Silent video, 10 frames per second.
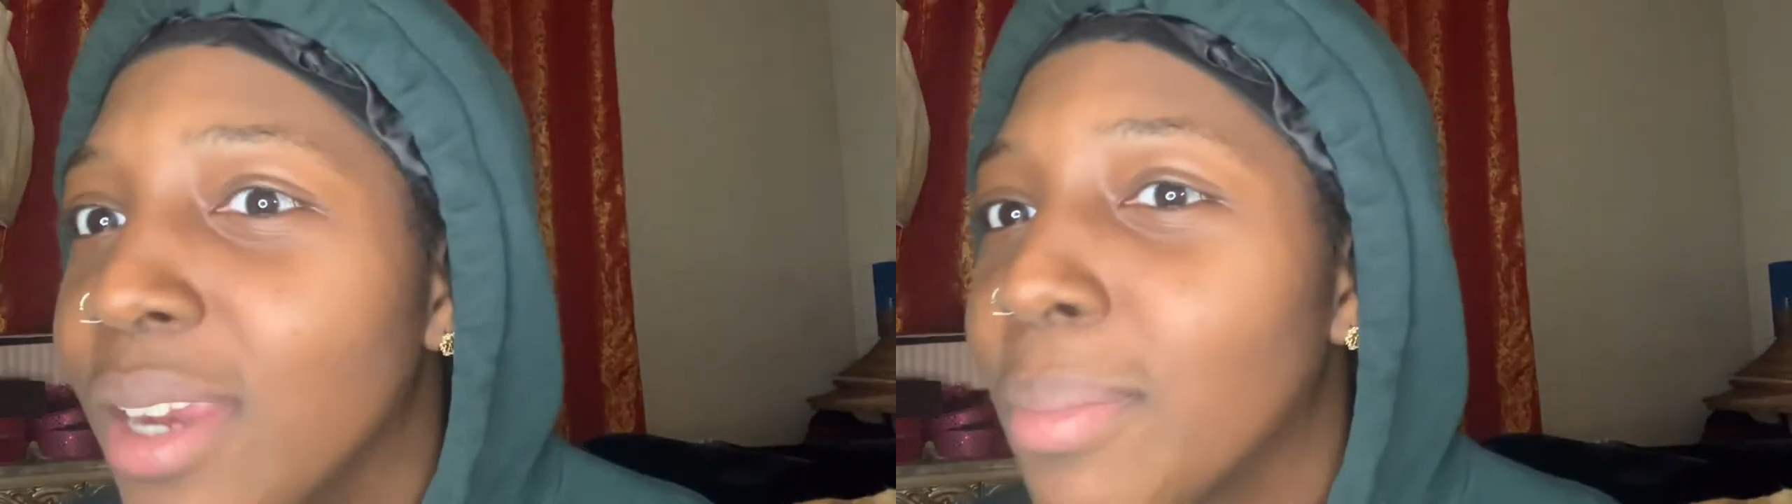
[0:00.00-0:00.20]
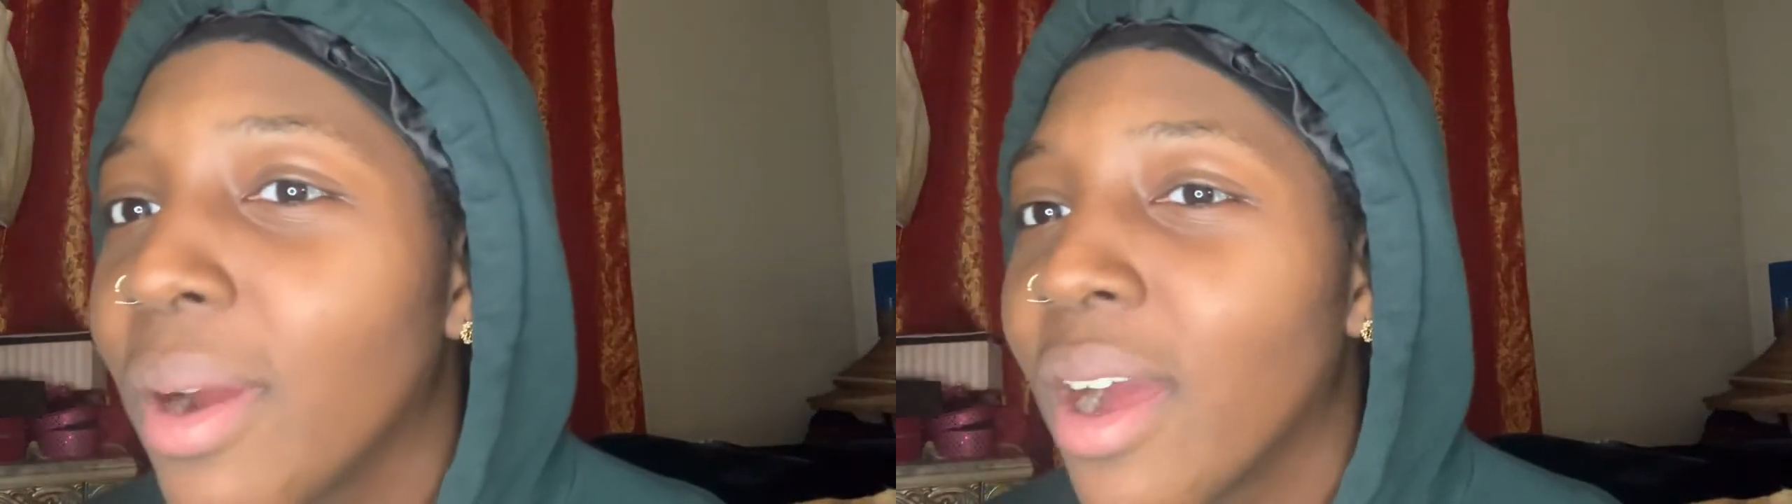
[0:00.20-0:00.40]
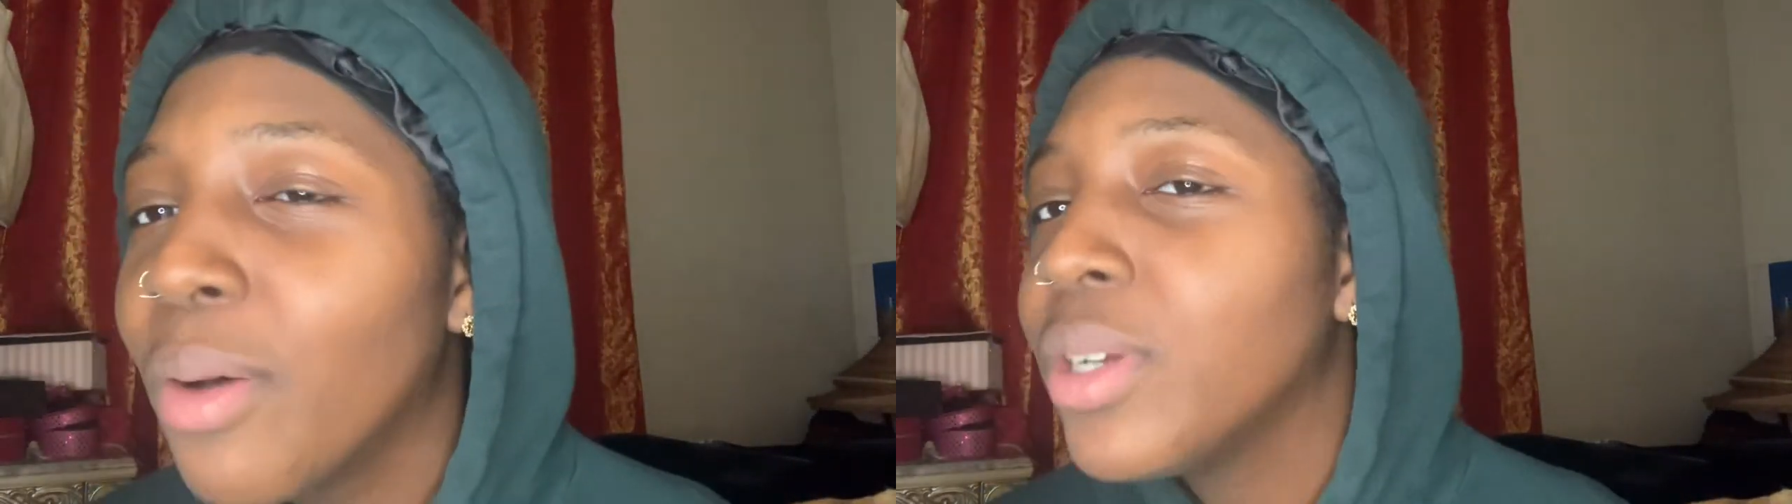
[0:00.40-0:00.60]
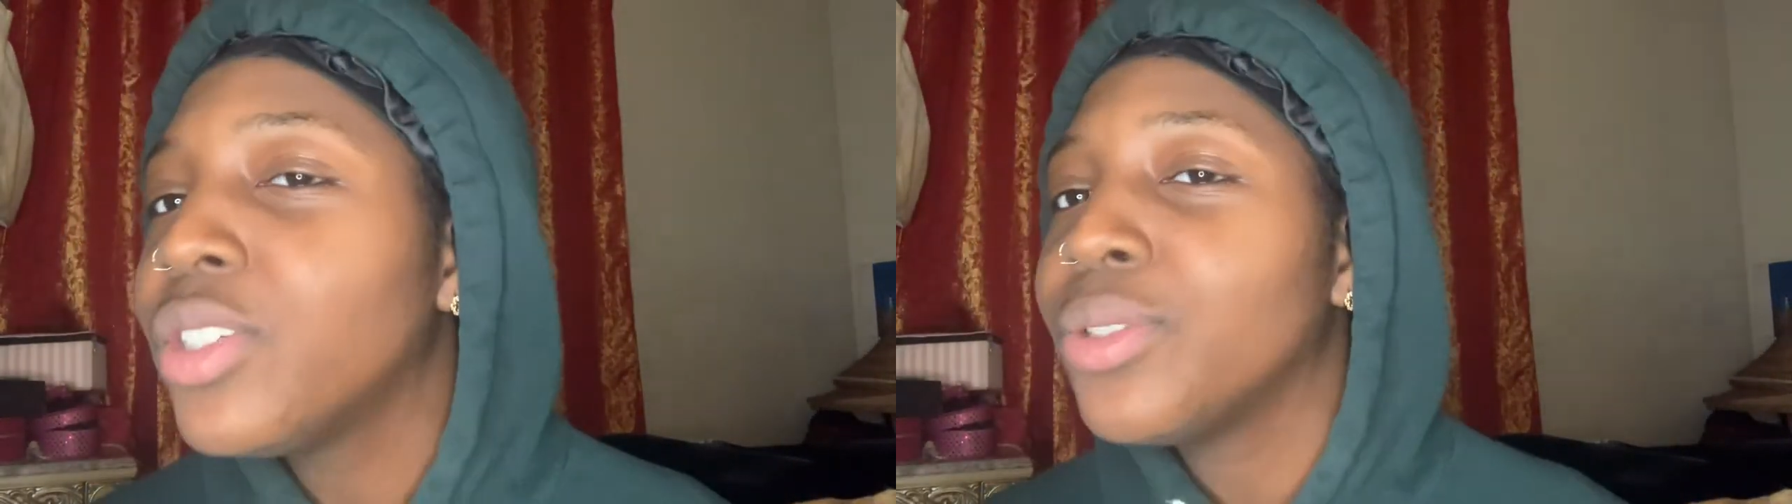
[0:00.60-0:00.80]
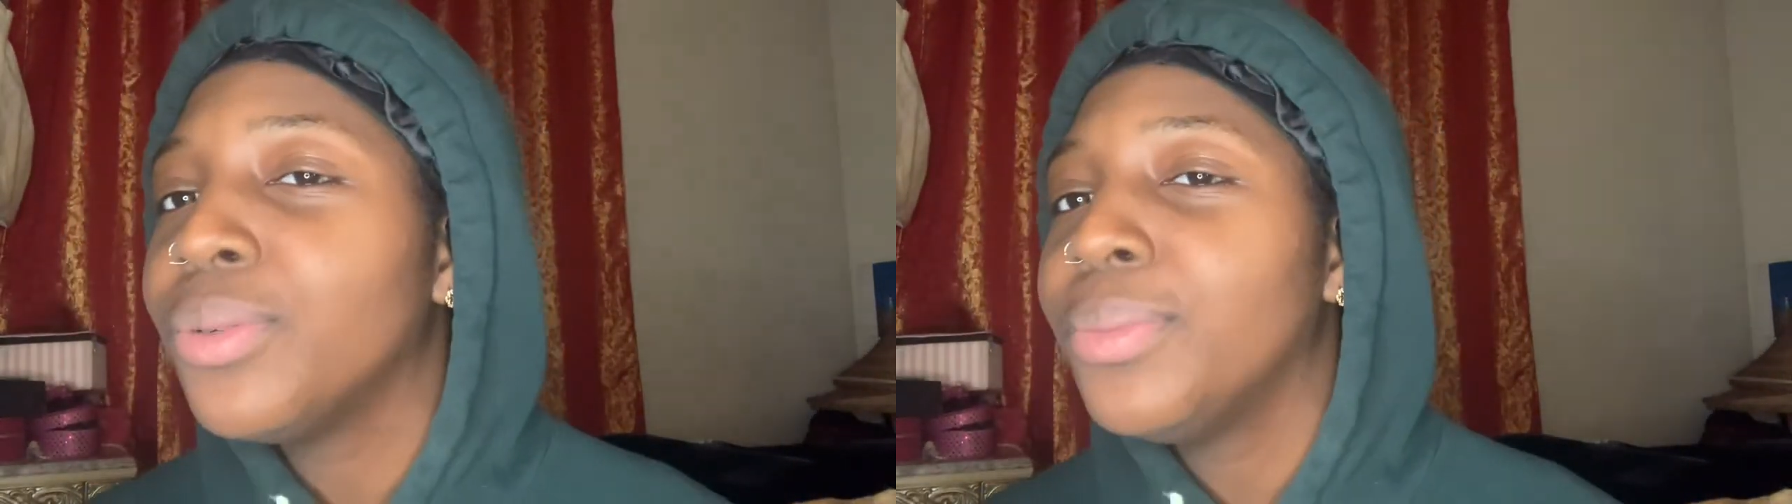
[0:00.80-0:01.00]
bro? What
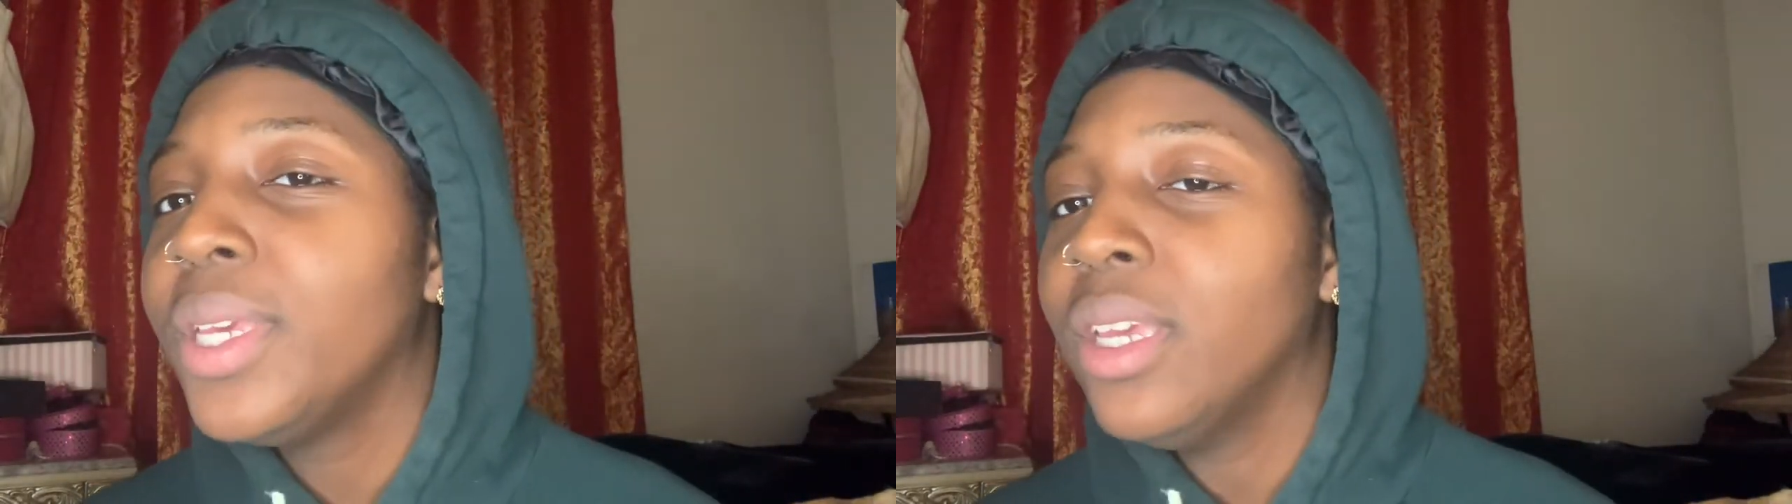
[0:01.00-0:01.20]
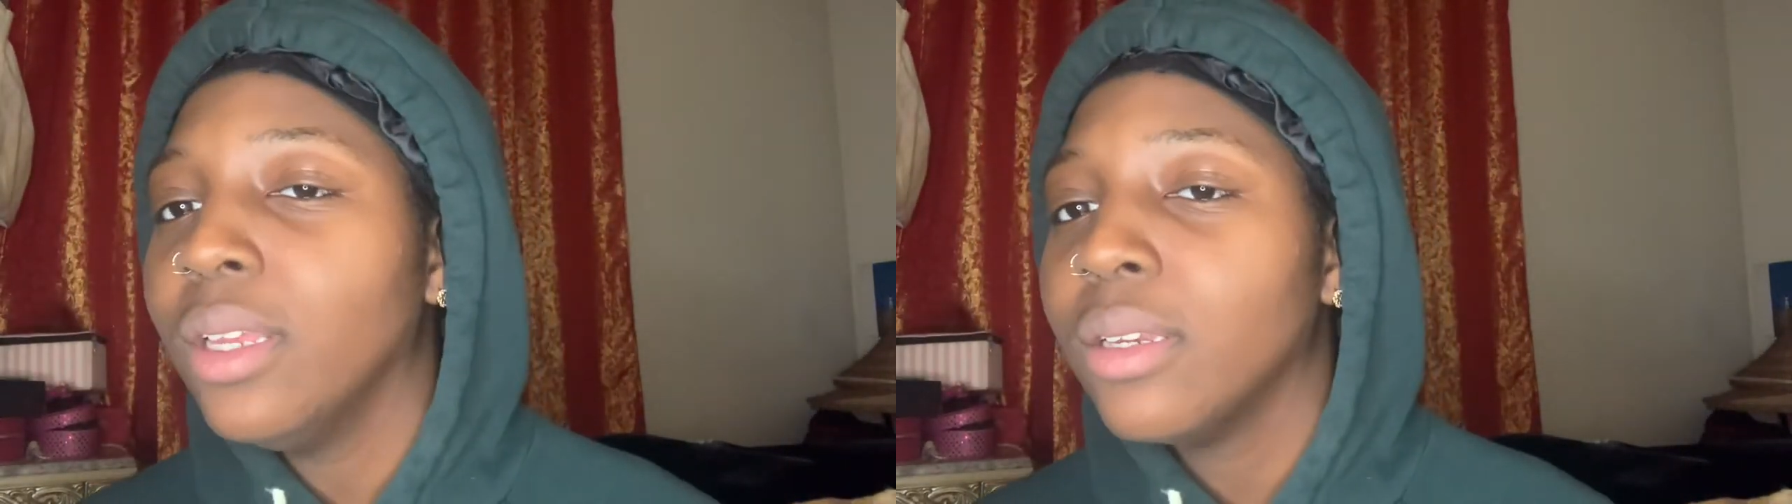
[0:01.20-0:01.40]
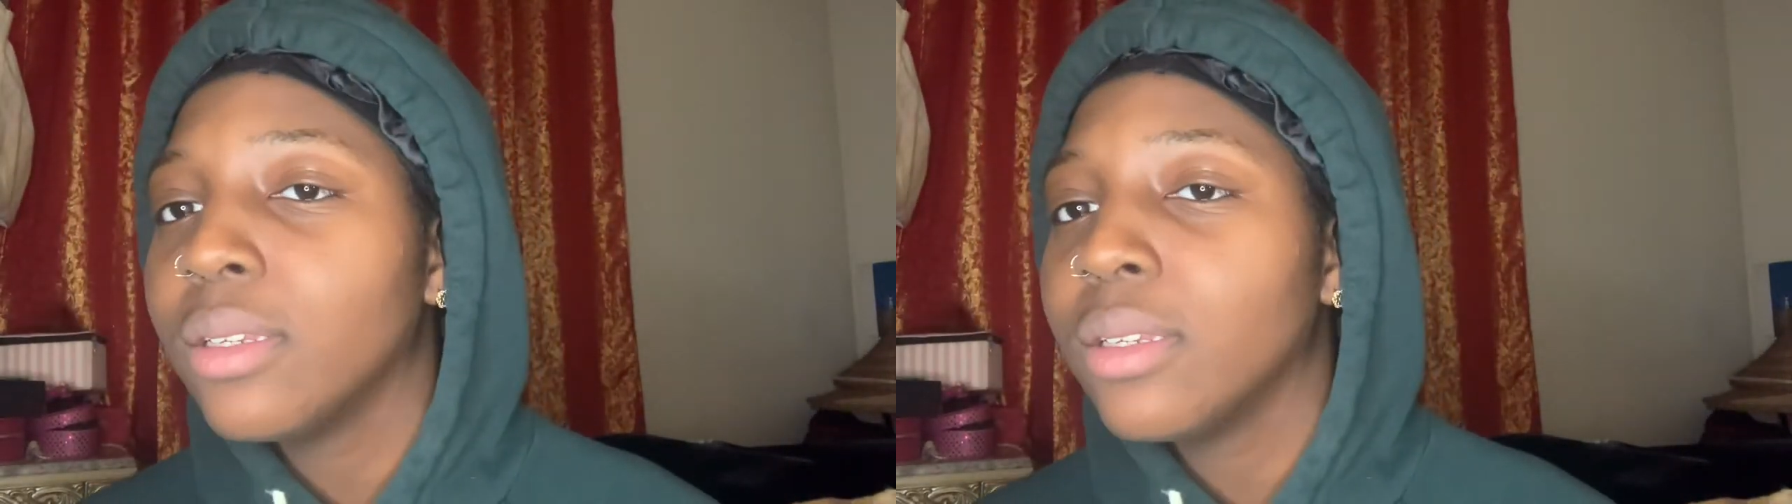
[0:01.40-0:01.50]
you mean?